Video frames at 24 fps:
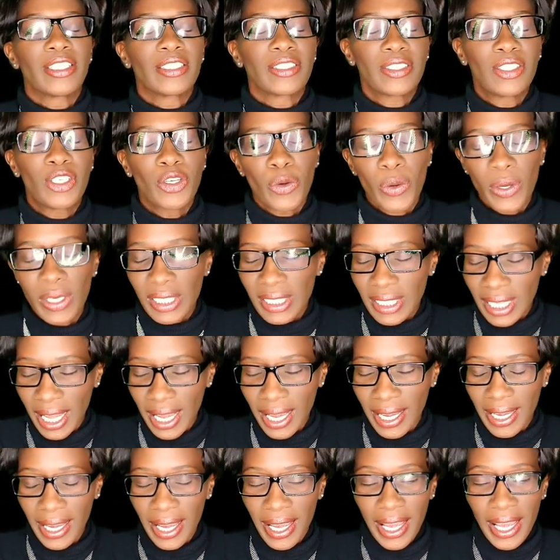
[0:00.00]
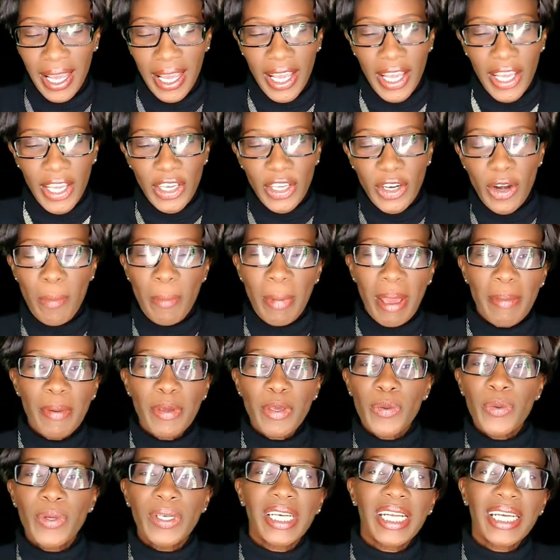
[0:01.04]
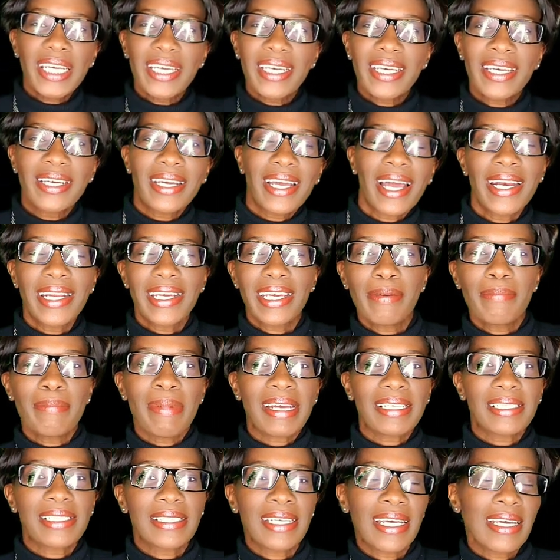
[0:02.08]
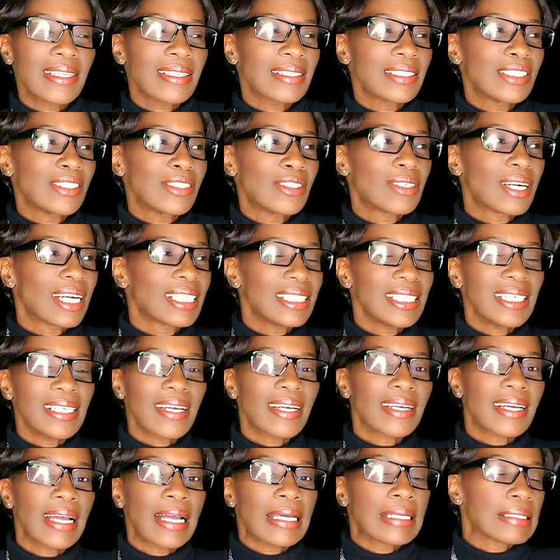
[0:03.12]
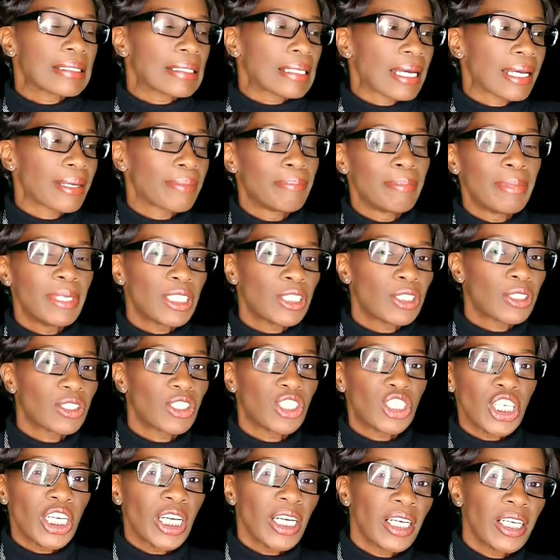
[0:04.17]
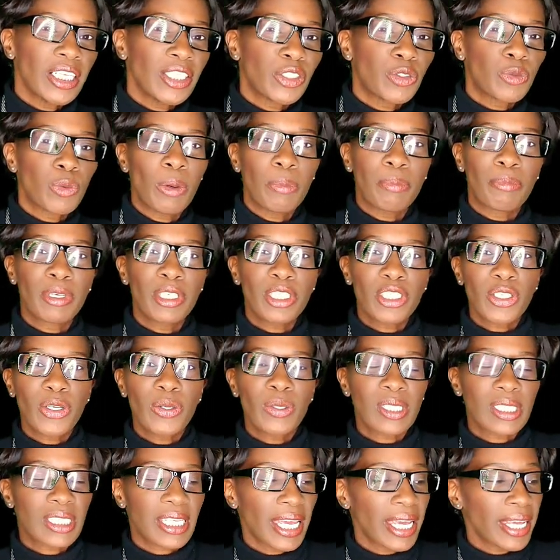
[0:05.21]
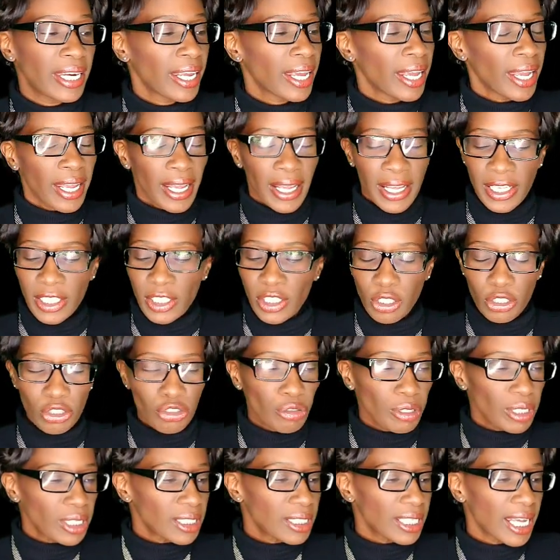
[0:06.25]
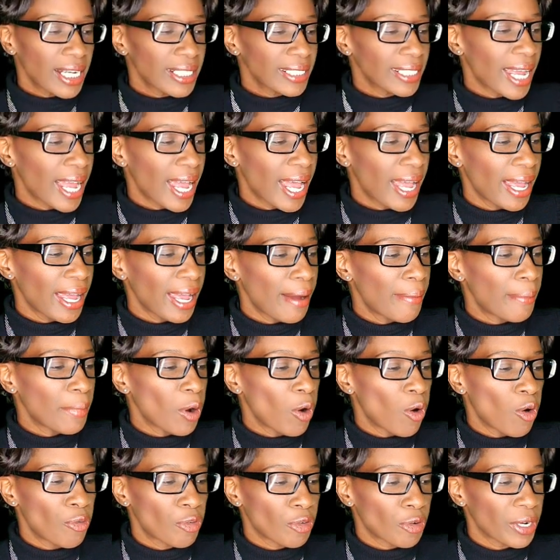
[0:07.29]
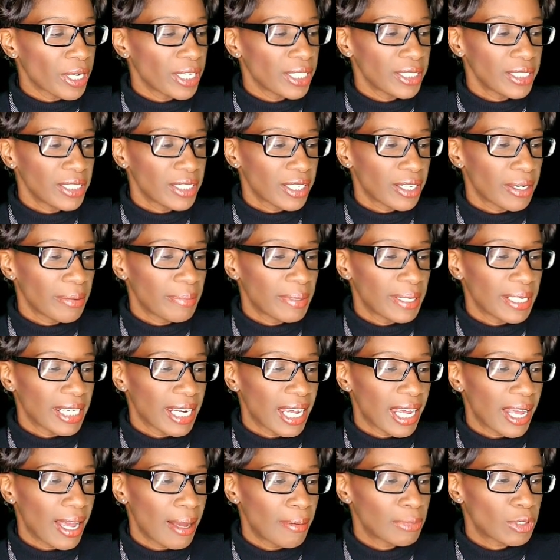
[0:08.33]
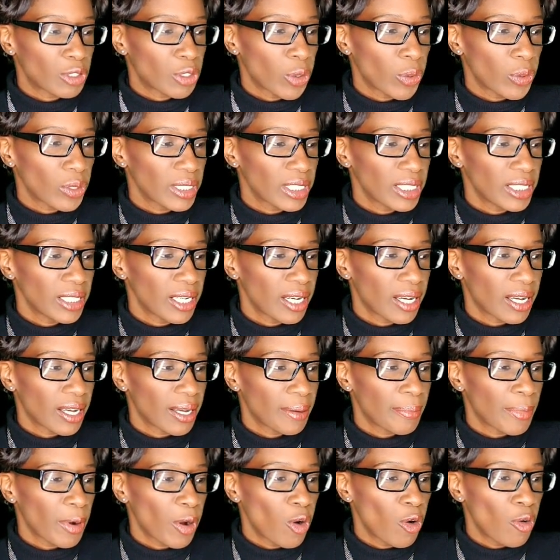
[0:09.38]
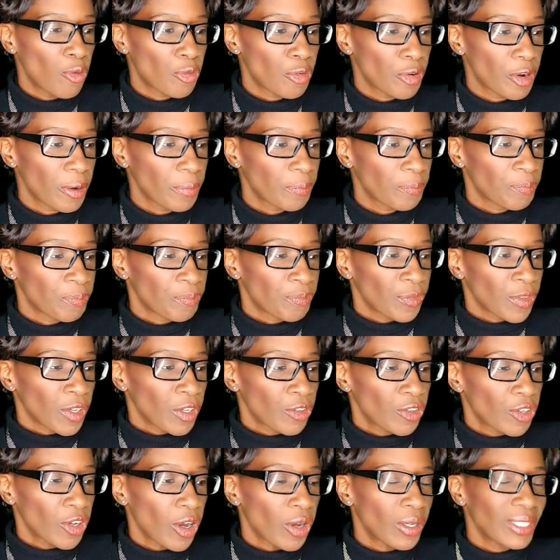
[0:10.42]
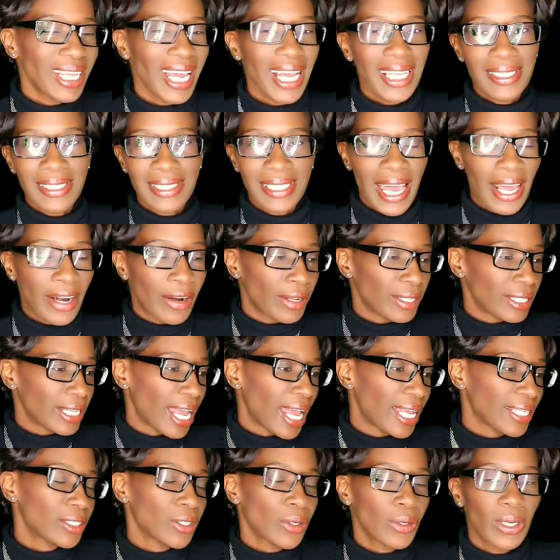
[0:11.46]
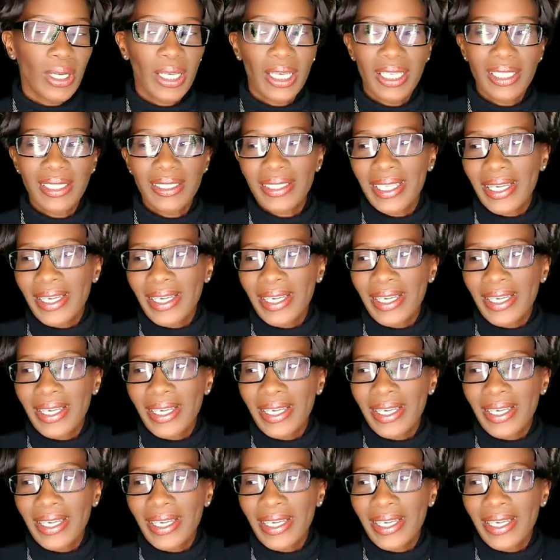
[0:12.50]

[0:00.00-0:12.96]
and Joy's like, you know, maybe you and Nikki can kind of get back together. You know, I think I kind of like misjudged what Briscoe said. So Trick is like, nah, I'm over it. You know what I mean? I, am totally um, over it. So that's that on that. So it,